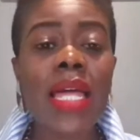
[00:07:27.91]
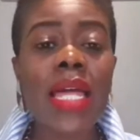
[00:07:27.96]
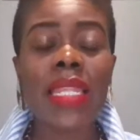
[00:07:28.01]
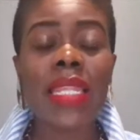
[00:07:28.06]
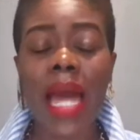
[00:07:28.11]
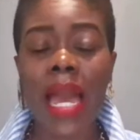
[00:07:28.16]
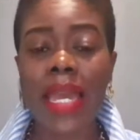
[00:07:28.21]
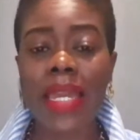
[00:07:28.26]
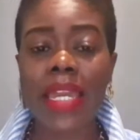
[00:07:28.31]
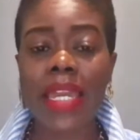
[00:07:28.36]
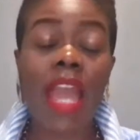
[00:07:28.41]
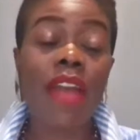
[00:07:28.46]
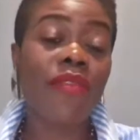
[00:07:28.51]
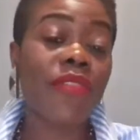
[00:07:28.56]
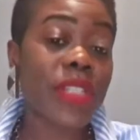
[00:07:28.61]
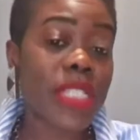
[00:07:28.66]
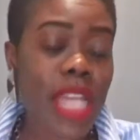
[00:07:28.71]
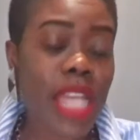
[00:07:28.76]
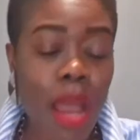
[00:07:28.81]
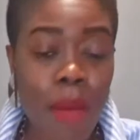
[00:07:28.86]
Like,
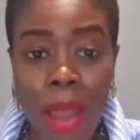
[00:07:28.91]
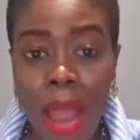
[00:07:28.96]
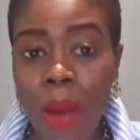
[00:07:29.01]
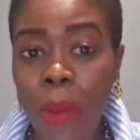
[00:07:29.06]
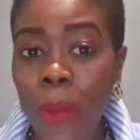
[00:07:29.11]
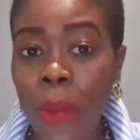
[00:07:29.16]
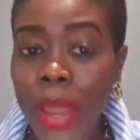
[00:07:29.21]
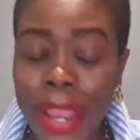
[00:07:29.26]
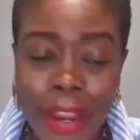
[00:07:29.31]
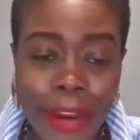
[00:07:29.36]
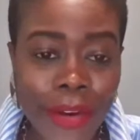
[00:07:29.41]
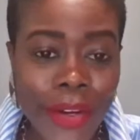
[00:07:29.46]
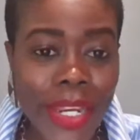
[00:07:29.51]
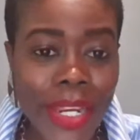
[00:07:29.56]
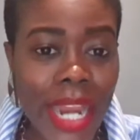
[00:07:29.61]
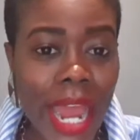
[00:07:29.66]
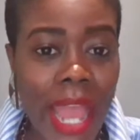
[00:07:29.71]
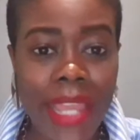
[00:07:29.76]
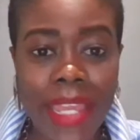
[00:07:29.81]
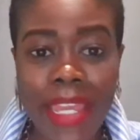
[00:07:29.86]
every time I wear it,
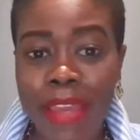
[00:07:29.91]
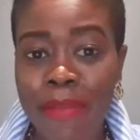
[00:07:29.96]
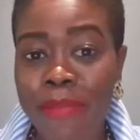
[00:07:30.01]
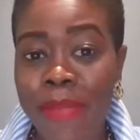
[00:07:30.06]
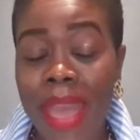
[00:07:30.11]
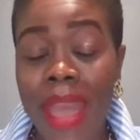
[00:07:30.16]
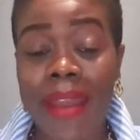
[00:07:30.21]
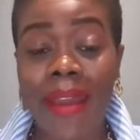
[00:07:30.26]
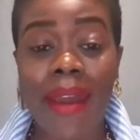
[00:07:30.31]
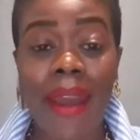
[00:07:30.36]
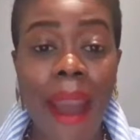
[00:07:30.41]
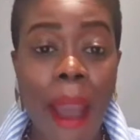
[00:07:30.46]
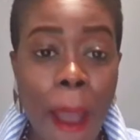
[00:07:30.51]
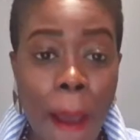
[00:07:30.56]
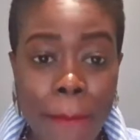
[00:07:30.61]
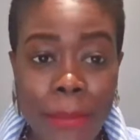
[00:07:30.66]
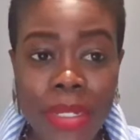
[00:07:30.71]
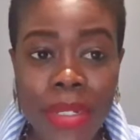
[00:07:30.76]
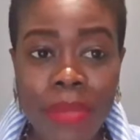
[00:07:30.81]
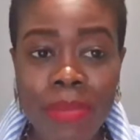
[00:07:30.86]
I get mad
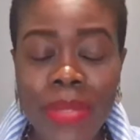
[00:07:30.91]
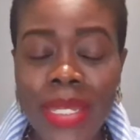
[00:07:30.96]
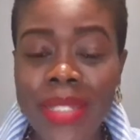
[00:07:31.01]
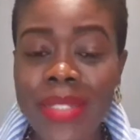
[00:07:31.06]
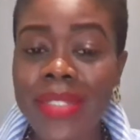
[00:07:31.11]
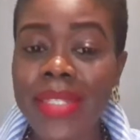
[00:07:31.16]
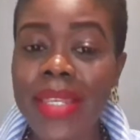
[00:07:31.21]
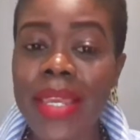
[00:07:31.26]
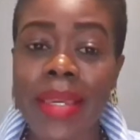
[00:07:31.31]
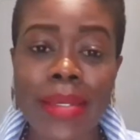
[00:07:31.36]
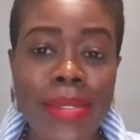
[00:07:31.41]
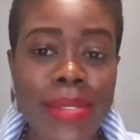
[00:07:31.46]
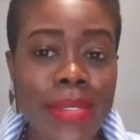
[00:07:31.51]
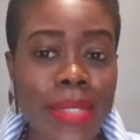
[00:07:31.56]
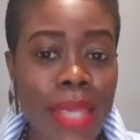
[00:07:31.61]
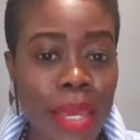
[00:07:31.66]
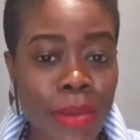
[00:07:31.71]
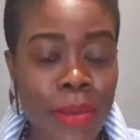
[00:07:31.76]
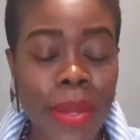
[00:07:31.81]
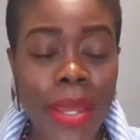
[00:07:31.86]
compliments,
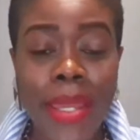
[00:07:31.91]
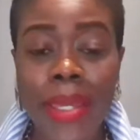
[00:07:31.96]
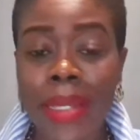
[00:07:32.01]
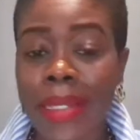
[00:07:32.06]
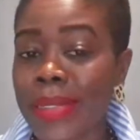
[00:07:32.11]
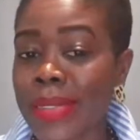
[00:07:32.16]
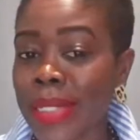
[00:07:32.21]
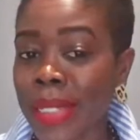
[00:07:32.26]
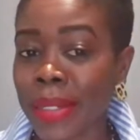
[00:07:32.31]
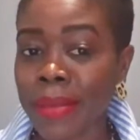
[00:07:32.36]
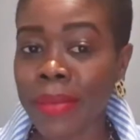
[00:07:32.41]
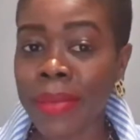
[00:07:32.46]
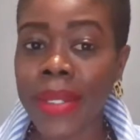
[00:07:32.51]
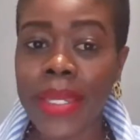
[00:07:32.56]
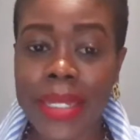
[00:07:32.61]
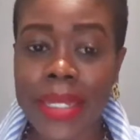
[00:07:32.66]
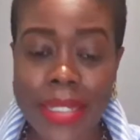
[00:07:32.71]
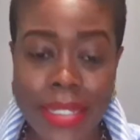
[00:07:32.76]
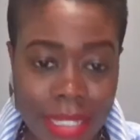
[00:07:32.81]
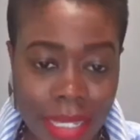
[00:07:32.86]
etc., etc.,
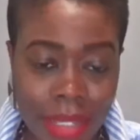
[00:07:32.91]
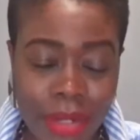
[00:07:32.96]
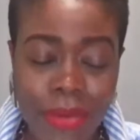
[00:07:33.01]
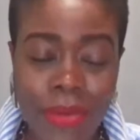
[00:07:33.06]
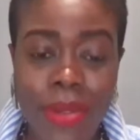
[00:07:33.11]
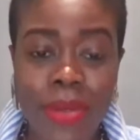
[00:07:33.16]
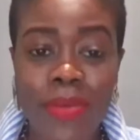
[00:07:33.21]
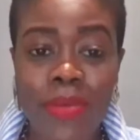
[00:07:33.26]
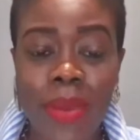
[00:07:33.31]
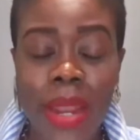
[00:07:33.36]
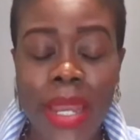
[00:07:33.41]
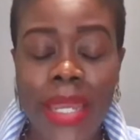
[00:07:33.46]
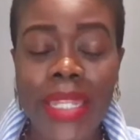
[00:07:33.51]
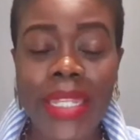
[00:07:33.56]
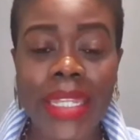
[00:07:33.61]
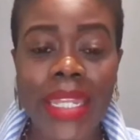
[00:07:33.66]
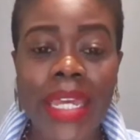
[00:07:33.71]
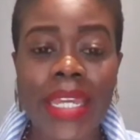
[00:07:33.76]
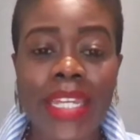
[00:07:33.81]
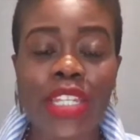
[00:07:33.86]
etc. Right?
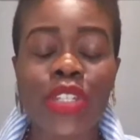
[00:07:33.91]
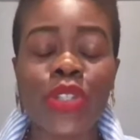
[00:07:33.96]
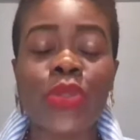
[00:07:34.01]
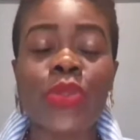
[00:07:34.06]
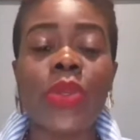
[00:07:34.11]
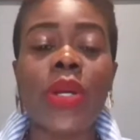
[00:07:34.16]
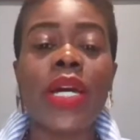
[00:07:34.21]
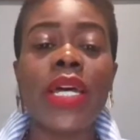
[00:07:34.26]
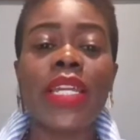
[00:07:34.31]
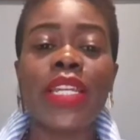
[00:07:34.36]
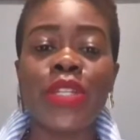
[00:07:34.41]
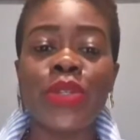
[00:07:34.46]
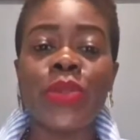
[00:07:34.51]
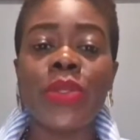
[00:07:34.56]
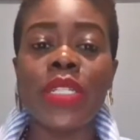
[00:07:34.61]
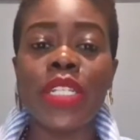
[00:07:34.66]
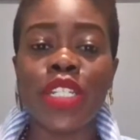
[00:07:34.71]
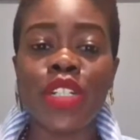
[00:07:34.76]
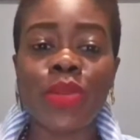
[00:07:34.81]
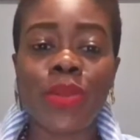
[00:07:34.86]
Like, you
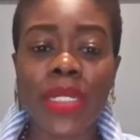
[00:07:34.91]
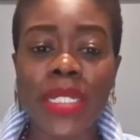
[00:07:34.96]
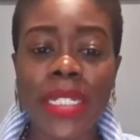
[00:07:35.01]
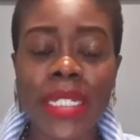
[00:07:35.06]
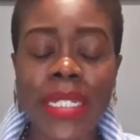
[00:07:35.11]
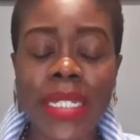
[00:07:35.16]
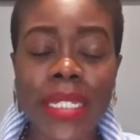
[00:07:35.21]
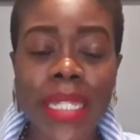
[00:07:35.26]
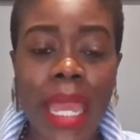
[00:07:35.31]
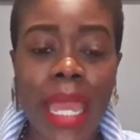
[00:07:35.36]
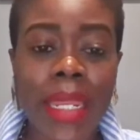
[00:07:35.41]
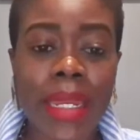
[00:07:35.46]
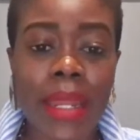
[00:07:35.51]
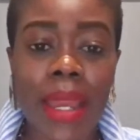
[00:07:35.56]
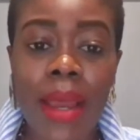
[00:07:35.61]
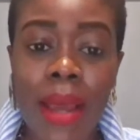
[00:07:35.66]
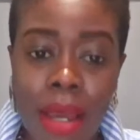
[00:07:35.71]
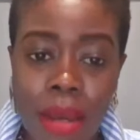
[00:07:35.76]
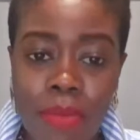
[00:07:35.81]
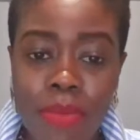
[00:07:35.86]
literally light
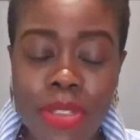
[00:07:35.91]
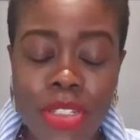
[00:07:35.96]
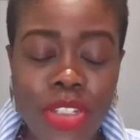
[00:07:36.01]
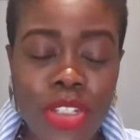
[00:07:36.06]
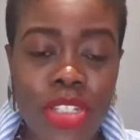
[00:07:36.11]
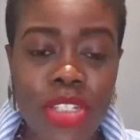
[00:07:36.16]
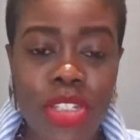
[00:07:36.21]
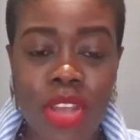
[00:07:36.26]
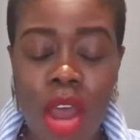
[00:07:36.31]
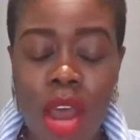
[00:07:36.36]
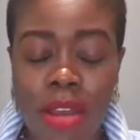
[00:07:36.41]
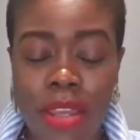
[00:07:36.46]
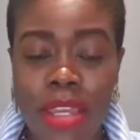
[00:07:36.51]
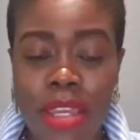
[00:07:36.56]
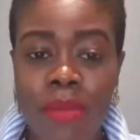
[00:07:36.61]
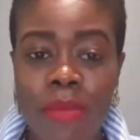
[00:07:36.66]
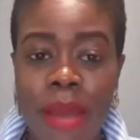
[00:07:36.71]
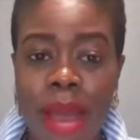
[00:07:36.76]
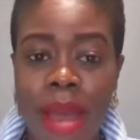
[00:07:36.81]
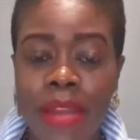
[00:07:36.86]
up just
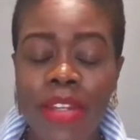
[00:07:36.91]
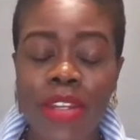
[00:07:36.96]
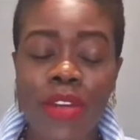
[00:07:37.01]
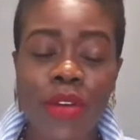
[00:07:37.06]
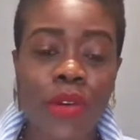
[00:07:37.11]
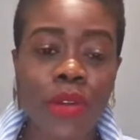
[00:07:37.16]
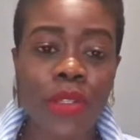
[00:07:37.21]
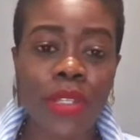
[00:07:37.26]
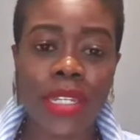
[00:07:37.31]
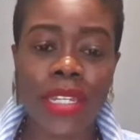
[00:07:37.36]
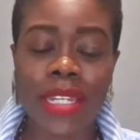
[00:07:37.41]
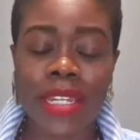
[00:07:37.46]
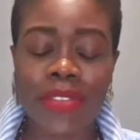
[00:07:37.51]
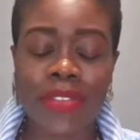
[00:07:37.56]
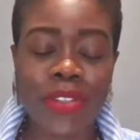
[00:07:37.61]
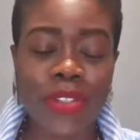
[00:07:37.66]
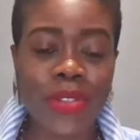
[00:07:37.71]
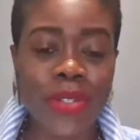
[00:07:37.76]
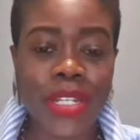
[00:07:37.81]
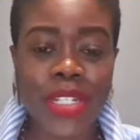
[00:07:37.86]
talking about it or looking at
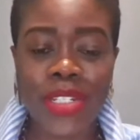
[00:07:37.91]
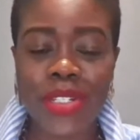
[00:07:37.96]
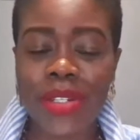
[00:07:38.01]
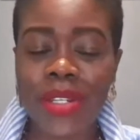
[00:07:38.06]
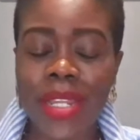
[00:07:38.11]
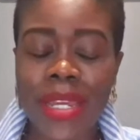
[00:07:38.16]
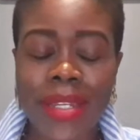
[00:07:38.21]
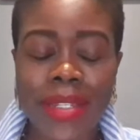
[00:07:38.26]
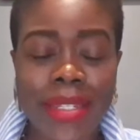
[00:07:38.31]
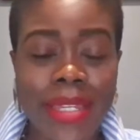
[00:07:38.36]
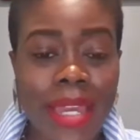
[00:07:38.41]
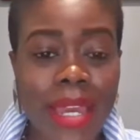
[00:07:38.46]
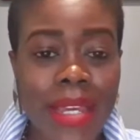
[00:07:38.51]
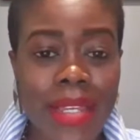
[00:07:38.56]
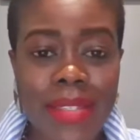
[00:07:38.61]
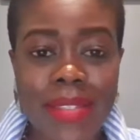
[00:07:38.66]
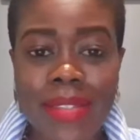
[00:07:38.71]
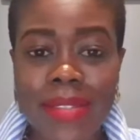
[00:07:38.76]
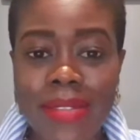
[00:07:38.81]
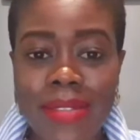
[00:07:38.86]
the dress. You're like,
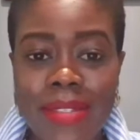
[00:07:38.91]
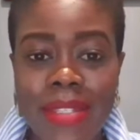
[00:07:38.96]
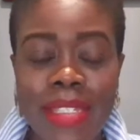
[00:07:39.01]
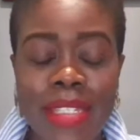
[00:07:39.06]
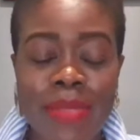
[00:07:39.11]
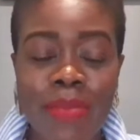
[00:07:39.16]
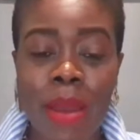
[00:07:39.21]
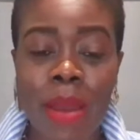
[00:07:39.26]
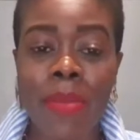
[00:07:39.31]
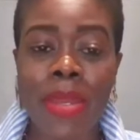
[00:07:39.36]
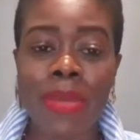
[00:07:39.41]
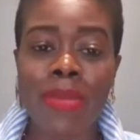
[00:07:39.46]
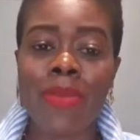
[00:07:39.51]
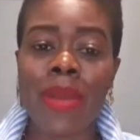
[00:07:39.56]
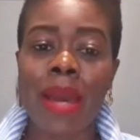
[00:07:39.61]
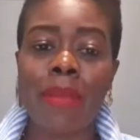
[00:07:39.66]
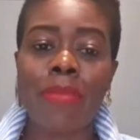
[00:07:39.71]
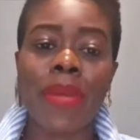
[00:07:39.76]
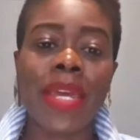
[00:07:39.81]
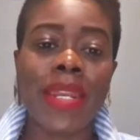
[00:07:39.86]
yes, this is my baby. You
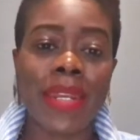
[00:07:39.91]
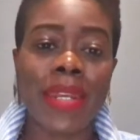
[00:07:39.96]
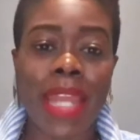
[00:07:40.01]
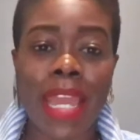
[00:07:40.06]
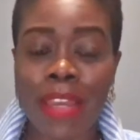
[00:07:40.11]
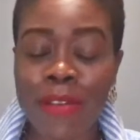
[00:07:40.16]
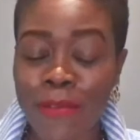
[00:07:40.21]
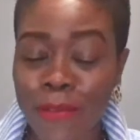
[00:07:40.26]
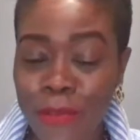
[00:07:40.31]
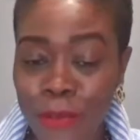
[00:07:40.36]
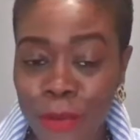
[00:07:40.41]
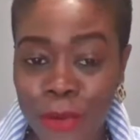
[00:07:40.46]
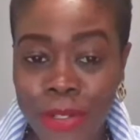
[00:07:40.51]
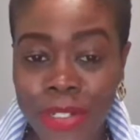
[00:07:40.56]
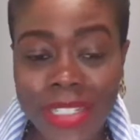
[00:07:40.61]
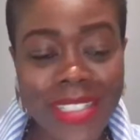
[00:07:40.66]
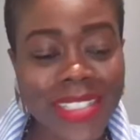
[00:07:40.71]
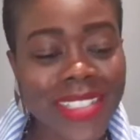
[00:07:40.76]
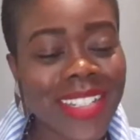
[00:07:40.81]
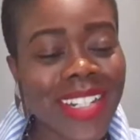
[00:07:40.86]
got a pet name for
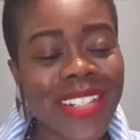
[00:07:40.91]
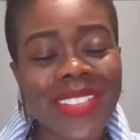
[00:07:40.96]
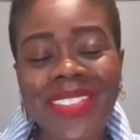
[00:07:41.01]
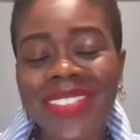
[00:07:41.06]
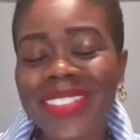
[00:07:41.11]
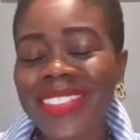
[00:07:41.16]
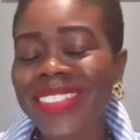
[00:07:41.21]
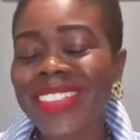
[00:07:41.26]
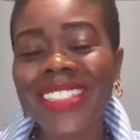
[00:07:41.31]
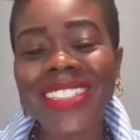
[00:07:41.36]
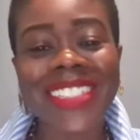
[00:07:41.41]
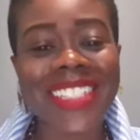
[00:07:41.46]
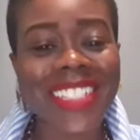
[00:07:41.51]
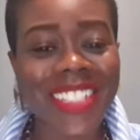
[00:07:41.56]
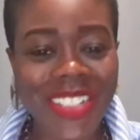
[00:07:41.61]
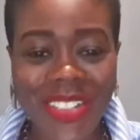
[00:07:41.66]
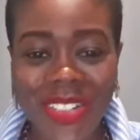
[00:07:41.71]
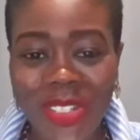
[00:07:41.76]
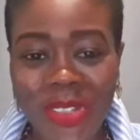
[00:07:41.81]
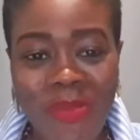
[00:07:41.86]
it, just the
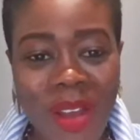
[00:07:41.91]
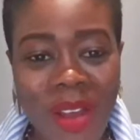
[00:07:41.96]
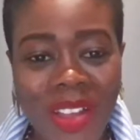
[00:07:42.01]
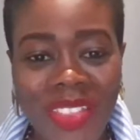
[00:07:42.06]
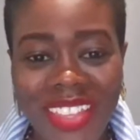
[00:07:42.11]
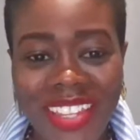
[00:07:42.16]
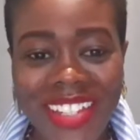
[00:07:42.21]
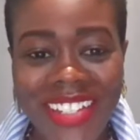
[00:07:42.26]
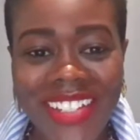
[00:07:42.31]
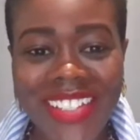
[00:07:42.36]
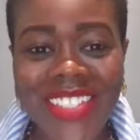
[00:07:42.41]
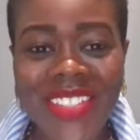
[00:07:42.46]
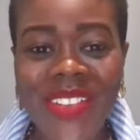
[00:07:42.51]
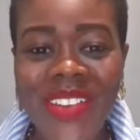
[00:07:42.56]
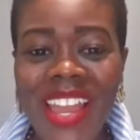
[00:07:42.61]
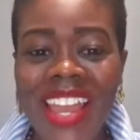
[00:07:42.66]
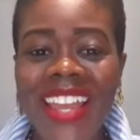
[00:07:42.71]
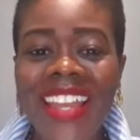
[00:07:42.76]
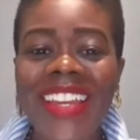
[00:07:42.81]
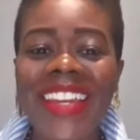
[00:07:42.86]
little small things.
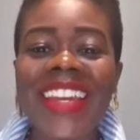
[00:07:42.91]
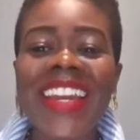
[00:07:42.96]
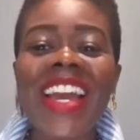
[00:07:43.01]
Okay.